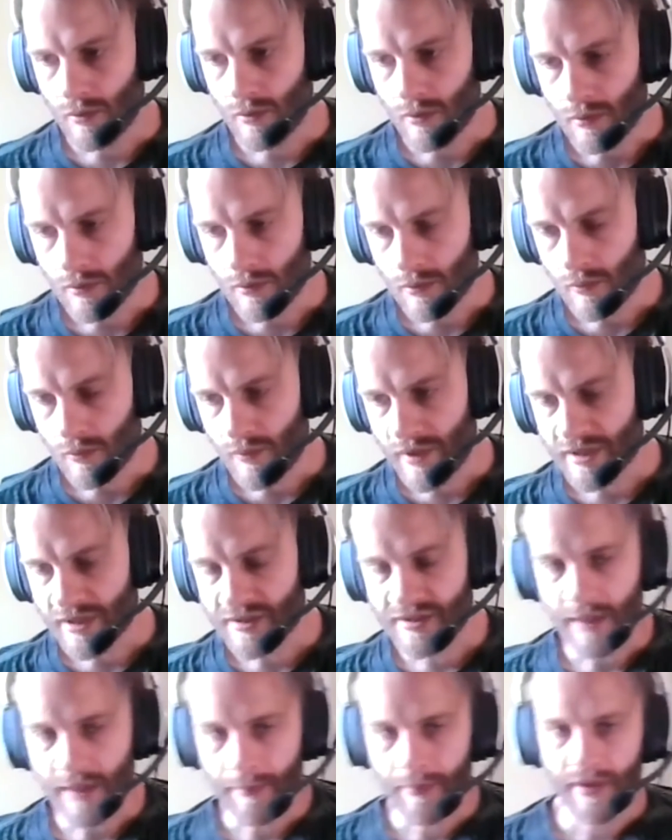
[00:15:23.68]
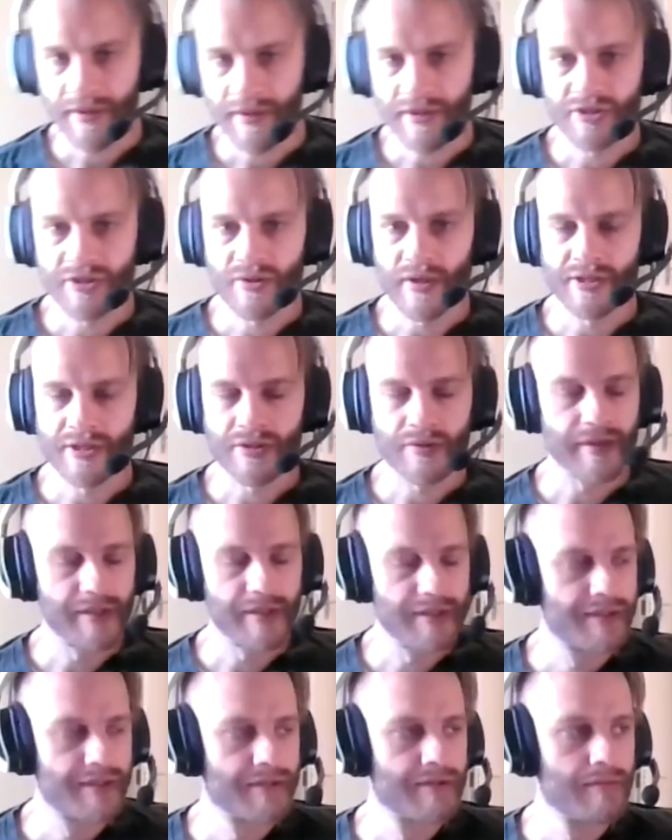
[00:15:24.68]
We could separate the
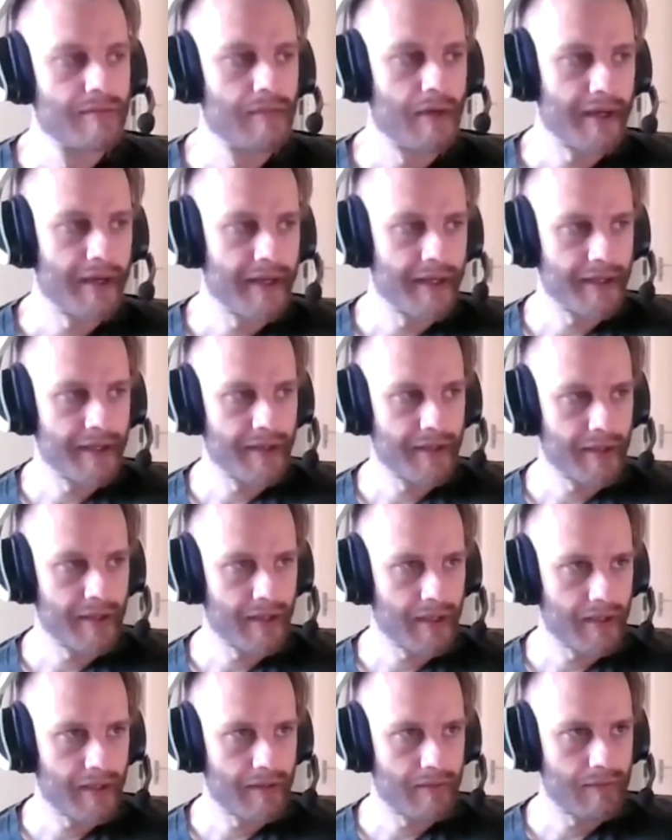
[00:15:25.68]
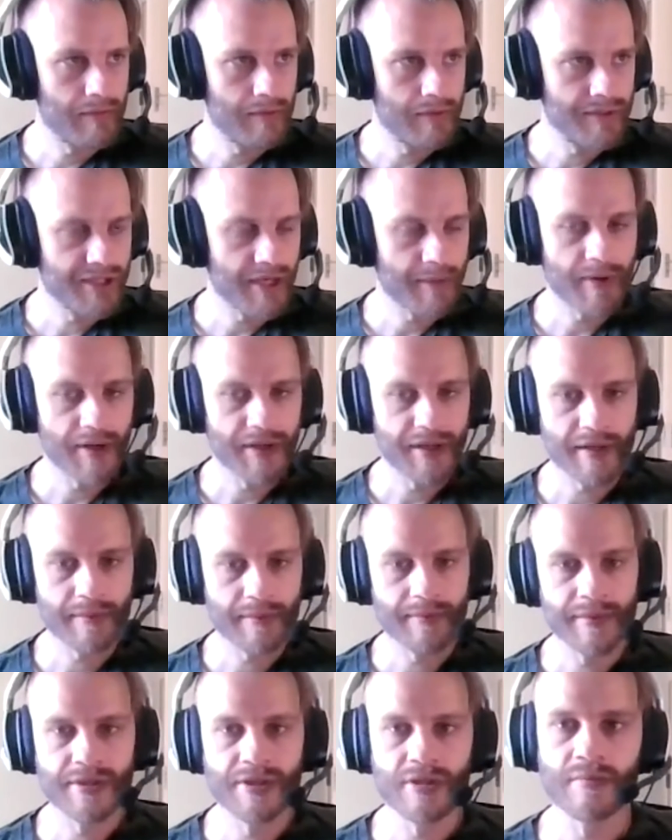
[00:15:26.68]
treasuries and separate that
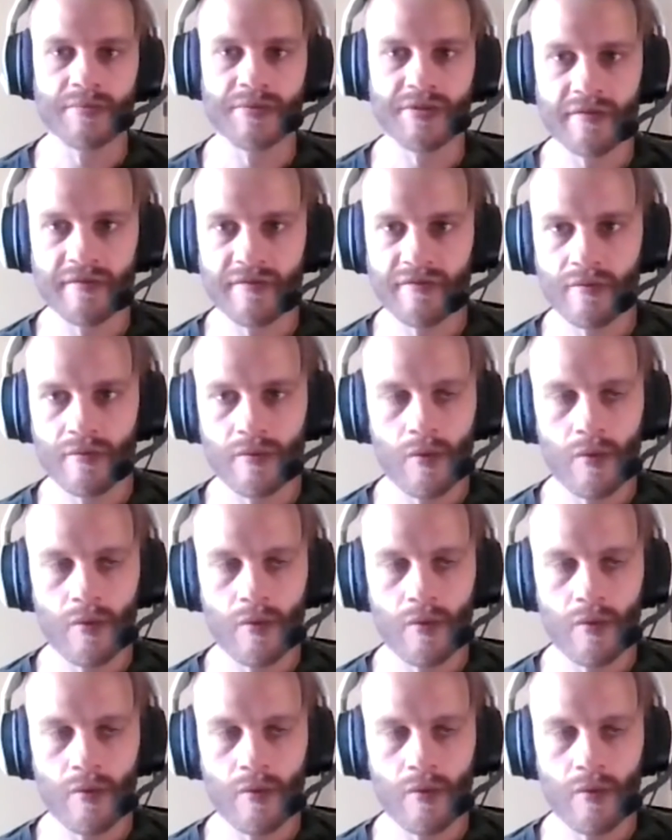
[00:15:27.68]
in terms of,